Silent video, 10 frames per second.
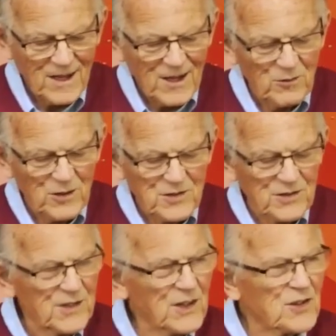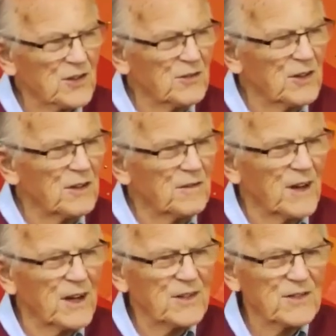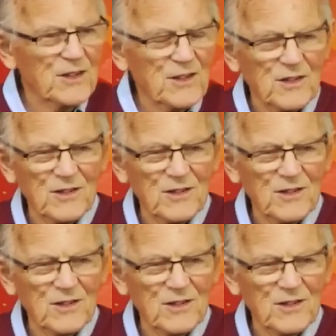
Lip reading: which the dictionary defines as